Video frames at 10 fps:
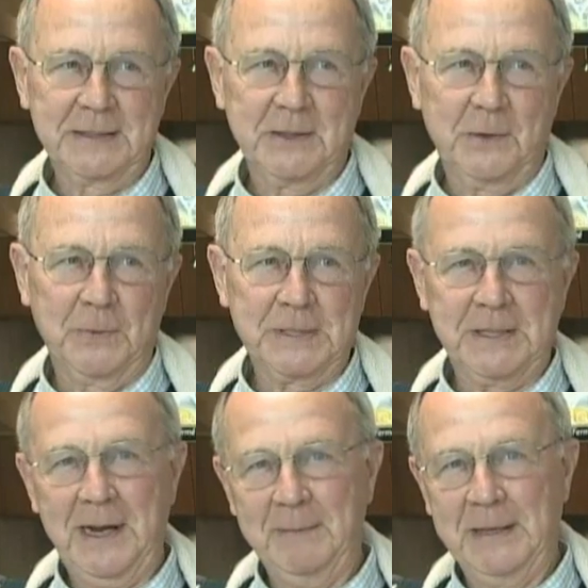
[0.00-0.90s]
So it was
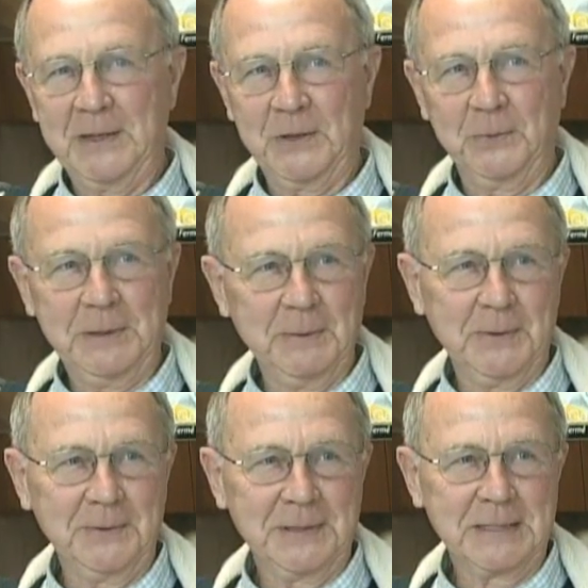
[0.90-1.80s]
time then to
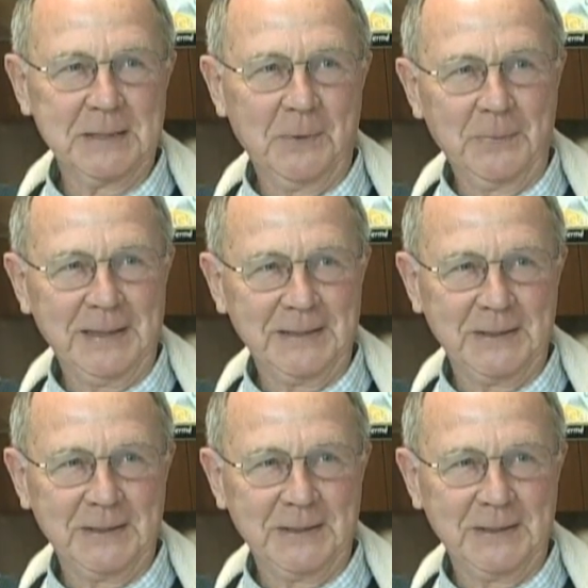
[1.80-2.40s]
reroute, see what we could